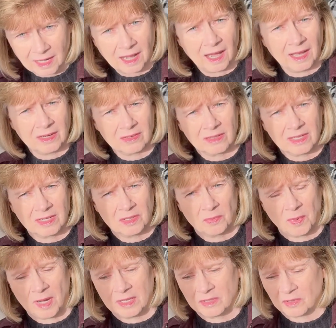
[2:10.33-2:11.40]
I don't need to
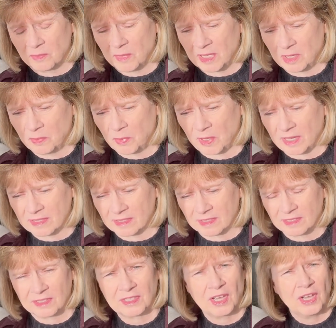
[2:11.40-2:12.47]
buy so many
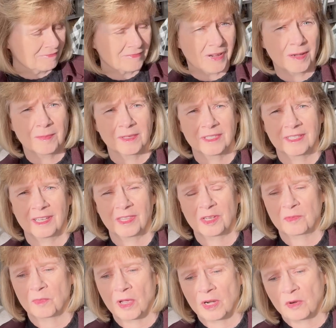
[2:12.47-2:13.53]
presents. I'm going to tell
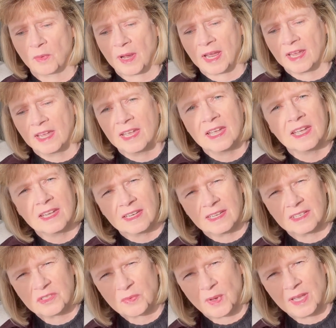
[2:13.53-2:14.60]
them right away,
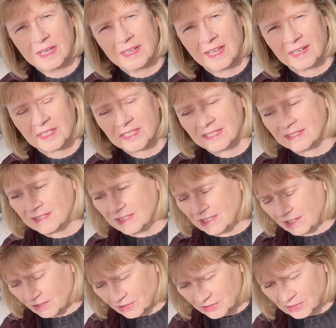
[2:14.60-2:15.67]
guess what? Next
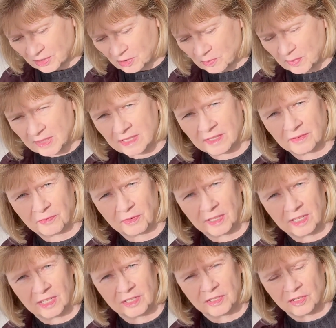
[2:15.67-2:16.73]
year is going to be different.
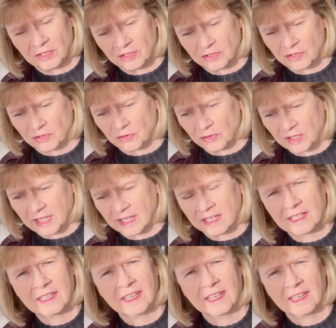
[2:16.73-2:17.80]
Adults, you're only going
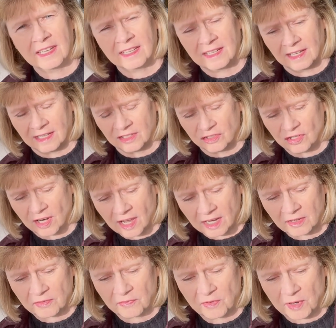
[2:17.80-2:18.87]
to get a check
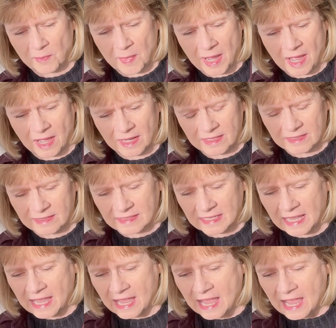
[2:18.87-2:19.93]
from us,
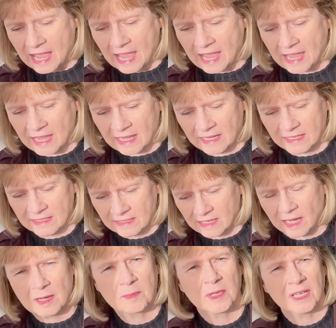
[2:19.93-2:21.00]
and
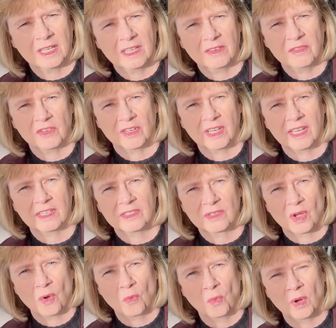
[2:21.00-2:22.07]
I'm going to give your kids
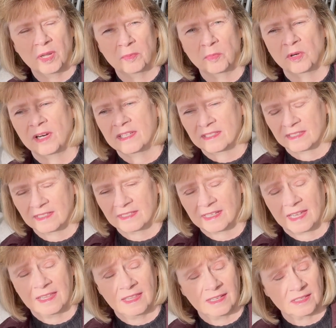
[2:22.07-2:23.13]
1 present.
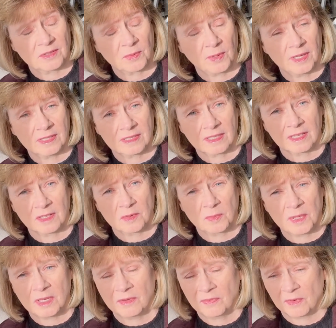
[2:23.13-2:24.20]
And that's the way it's going to
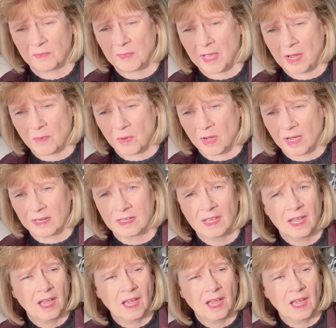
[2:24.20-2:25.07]
be from now on.